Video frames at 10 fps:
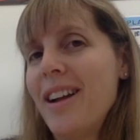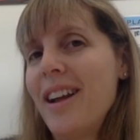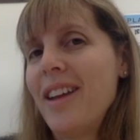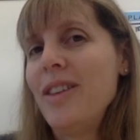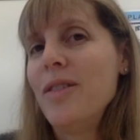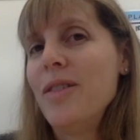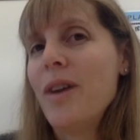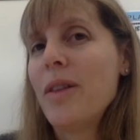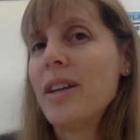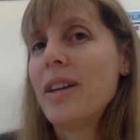you know that
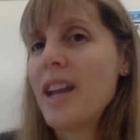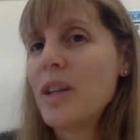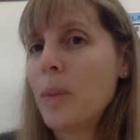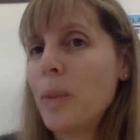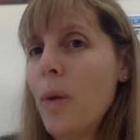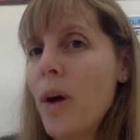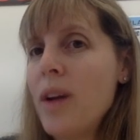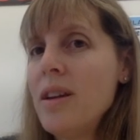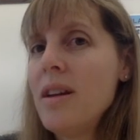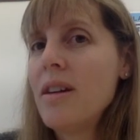it takes 1
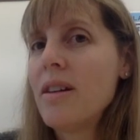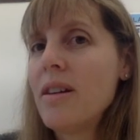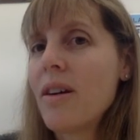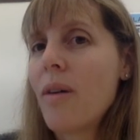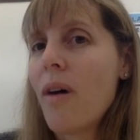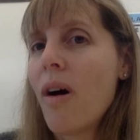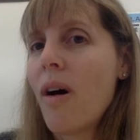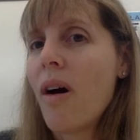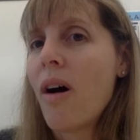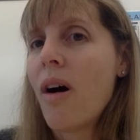year to go
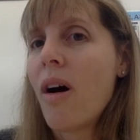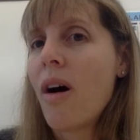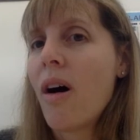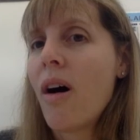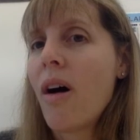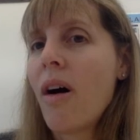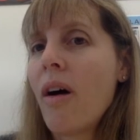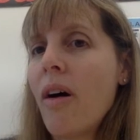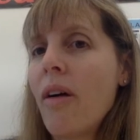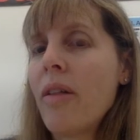
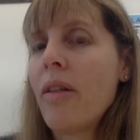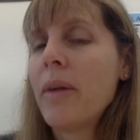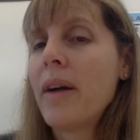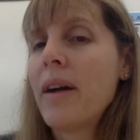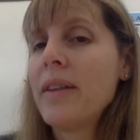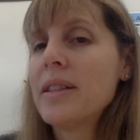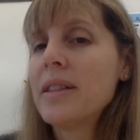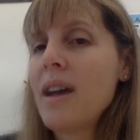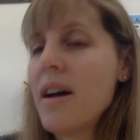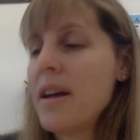all the way around the
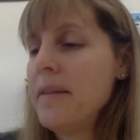sun.